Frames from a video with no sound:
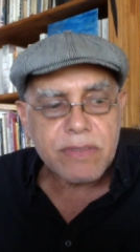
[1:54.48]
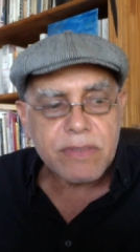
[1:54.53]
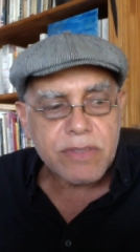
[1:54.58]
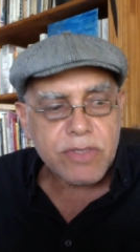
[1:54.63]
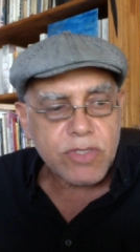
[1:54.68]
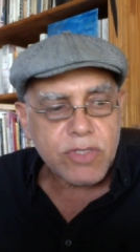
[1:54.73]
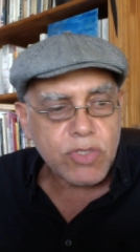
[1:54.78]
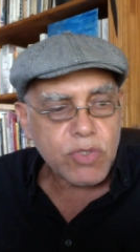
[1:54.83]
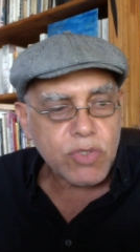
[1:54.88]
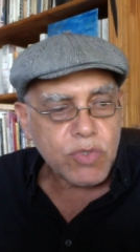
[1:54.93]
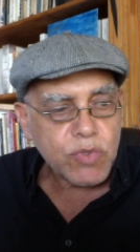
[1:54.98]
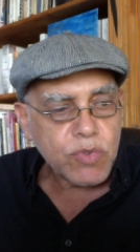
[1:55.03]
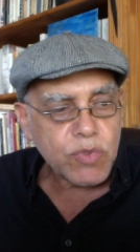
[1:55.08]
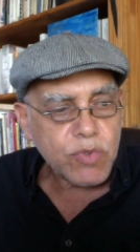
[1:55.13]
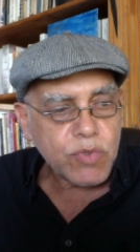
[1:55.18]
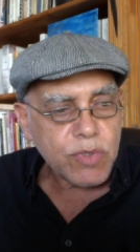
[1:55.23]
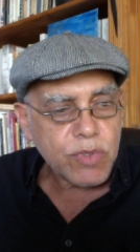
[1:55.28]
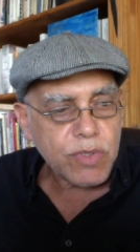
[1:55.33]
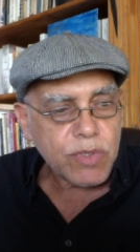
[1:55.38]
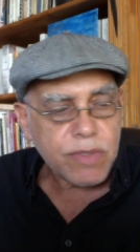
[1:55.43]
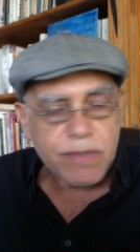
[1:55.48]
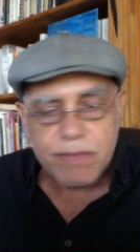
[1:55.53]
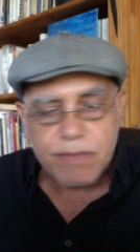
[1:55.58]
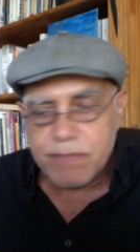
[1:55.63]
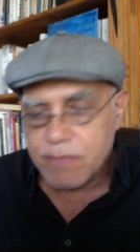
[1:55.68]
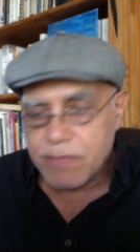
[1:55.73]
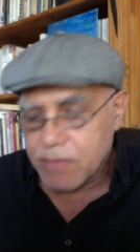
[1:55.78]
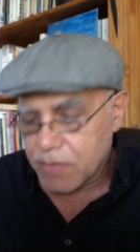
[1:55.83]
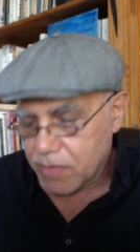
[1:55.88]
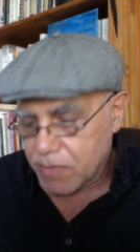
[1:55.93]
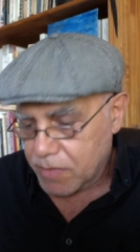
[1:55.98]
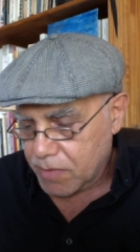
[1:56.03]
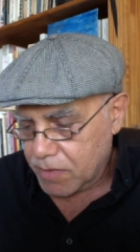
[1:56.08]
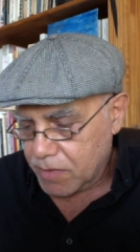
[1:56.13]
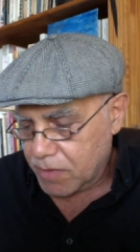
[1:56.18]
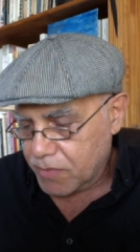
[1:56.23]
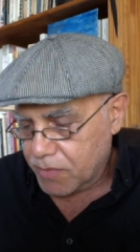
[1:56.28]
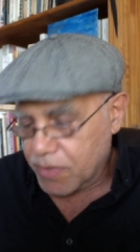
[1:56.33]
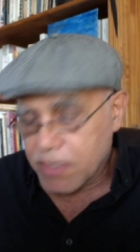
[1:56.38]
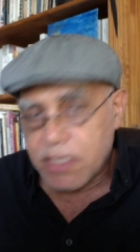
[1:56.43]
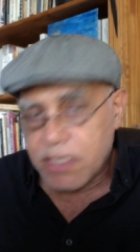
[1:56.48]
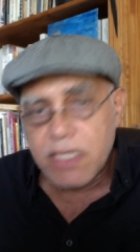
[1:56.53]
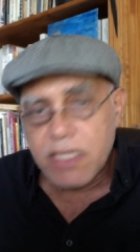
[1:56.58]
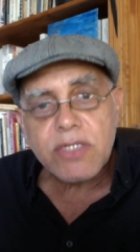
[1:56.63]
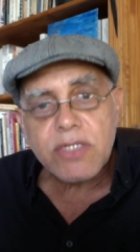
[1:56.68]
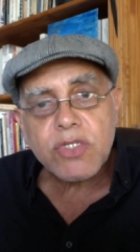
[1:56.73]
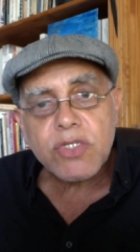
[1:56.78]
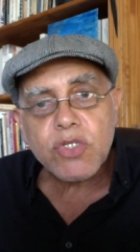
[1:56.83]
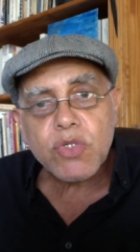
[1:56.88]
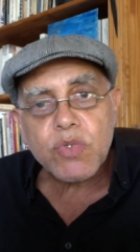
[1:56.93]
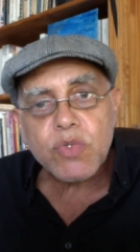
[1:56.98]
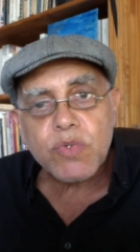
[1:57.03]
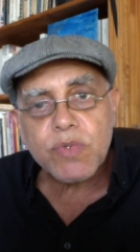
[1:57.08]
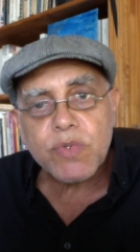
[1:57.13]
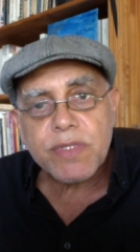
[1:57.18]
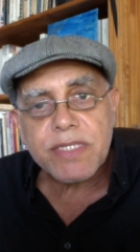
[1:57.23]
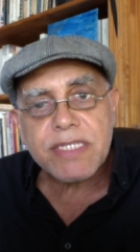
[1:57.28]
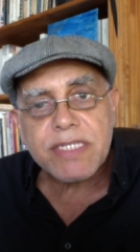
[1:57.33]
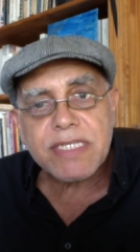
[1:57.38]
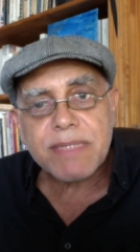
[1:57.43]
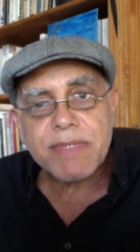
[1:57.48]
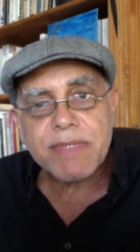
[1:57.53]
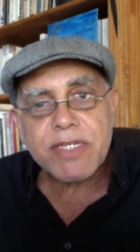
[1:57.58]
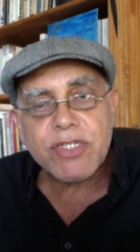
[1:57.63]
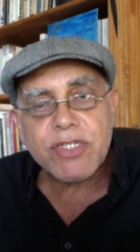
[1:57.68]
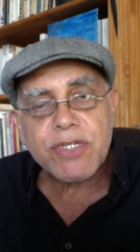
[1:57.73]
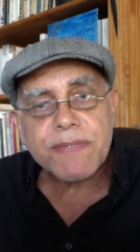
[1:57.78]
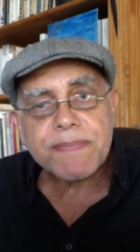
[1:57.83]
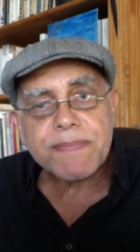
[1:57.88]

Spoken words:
to return to this image,